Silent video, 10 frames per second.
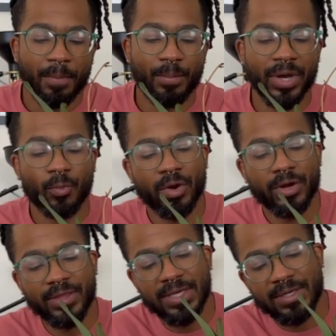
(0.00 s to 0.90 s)
But one
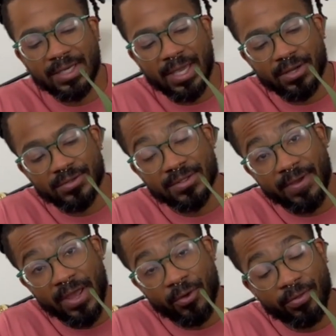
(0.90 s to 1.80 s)
of the indicators of
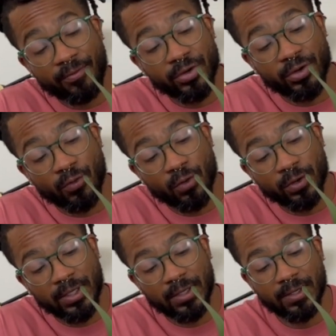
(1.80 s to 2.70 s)
health for your
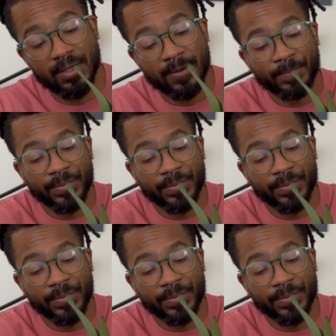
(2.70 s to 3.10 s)
orchid,